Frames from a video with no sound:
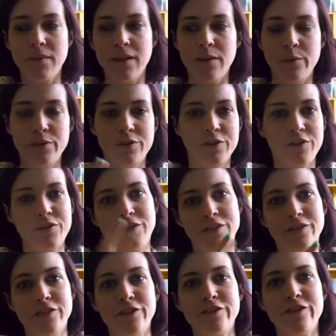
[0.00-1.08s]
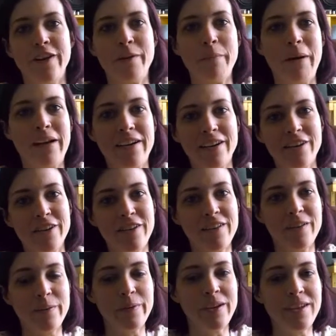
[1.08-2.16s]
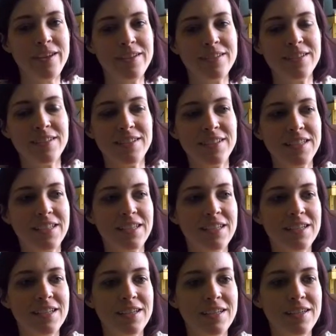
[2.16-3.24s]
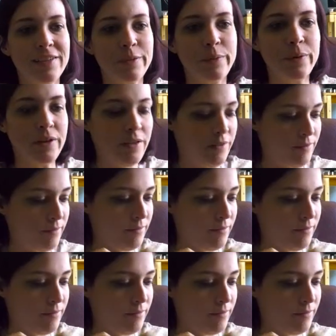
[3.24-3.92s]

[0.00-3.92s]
It was just sort of a fun moniker that we would